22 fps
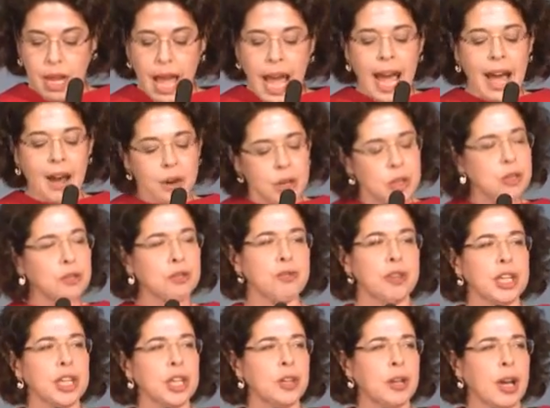How do you
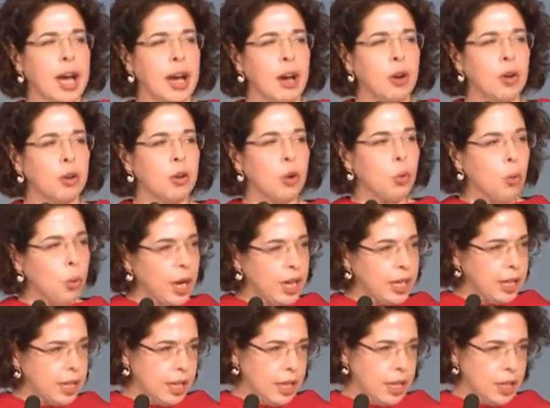figure out what
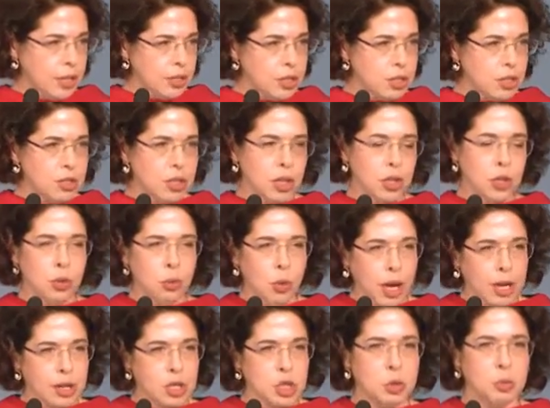it is that you
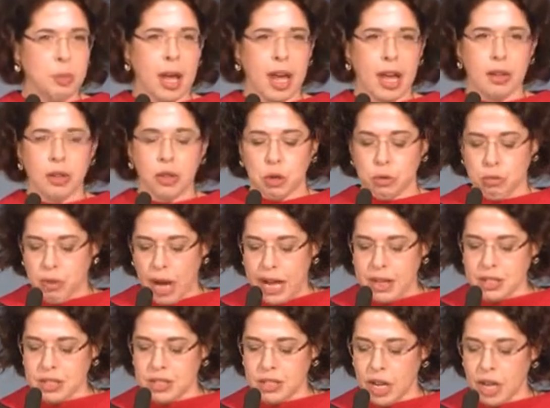want to spend the
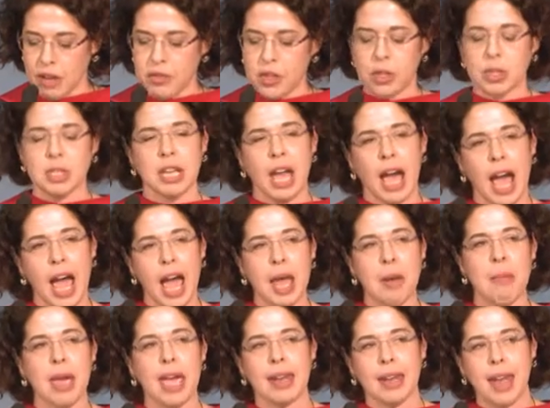rest of your
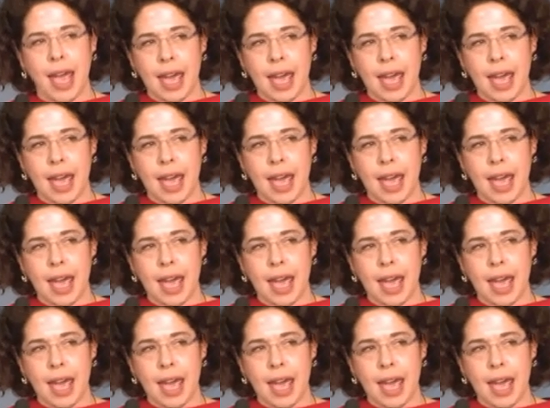time and